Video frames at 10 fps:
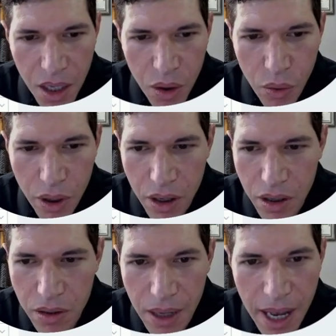
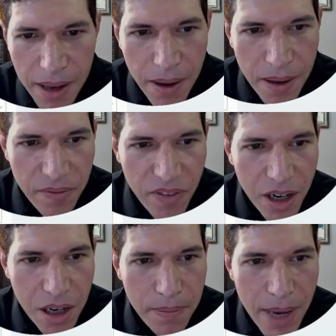We're at
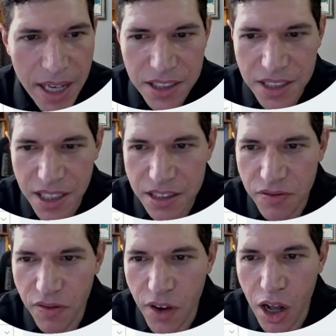very best, this
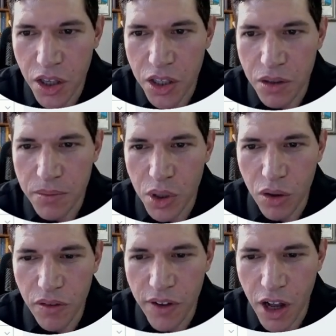volume,
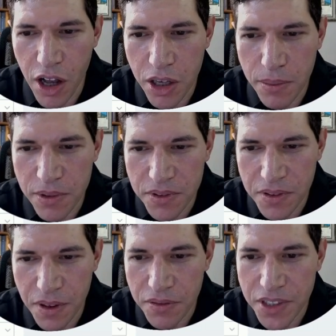total volume
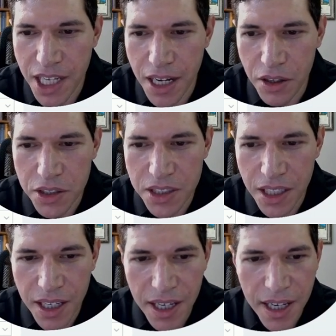of sales
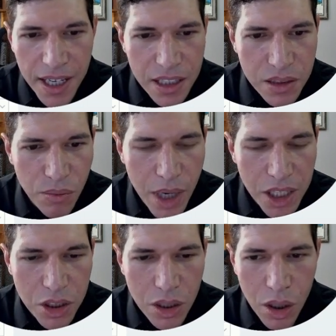is
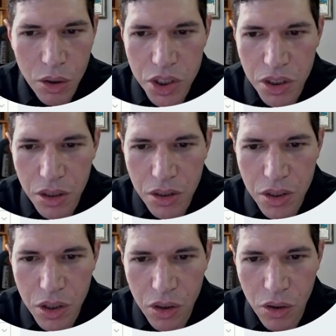much closer
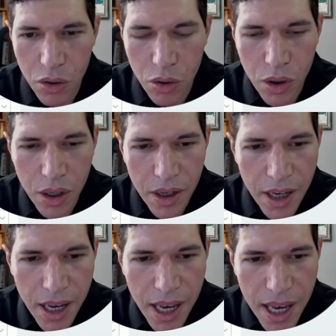to
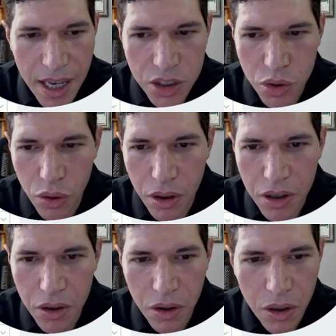a
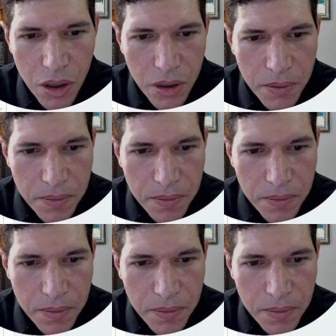historical